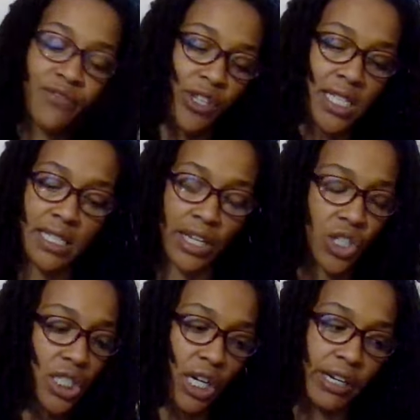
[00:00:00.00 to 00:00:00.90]
for the
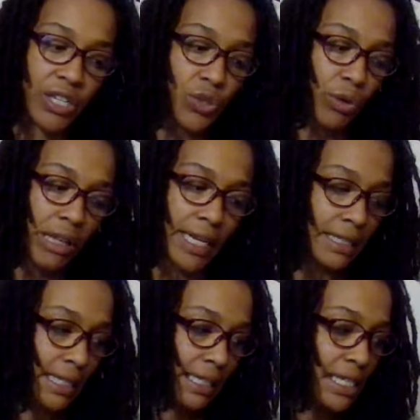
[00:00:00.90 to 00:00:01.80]
Sagittarius relating
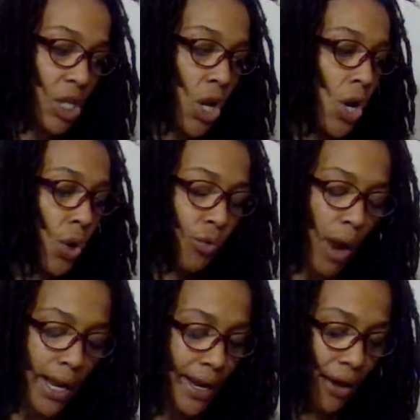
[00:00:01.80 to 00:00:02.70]
to this
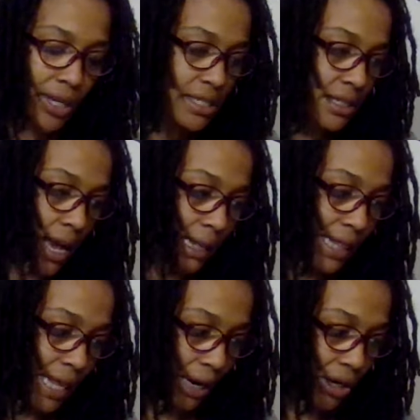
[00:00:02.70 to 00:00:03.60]
right now is
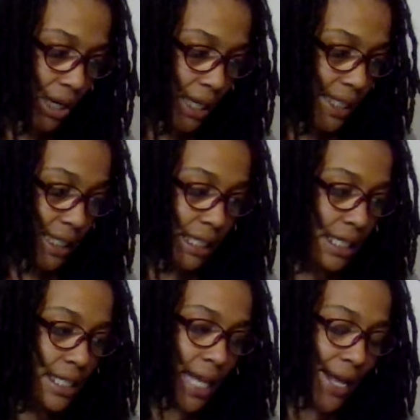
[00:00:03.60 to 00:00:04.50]
not there. It's,
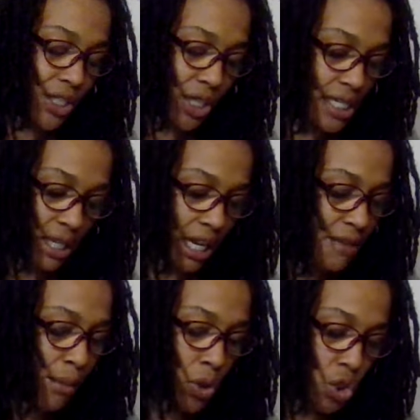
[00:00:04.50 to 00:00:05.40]
Sag isn't
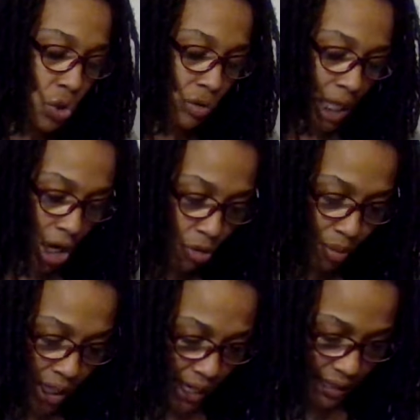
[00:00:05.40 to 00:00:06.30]
emotionally
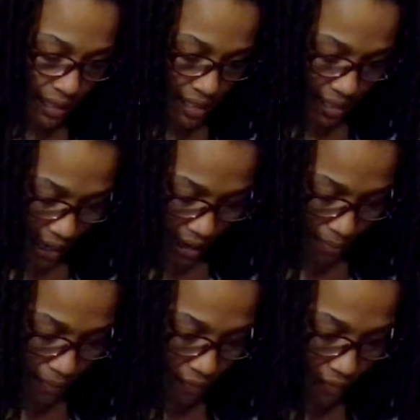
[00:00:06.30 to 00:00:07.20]
open at this time.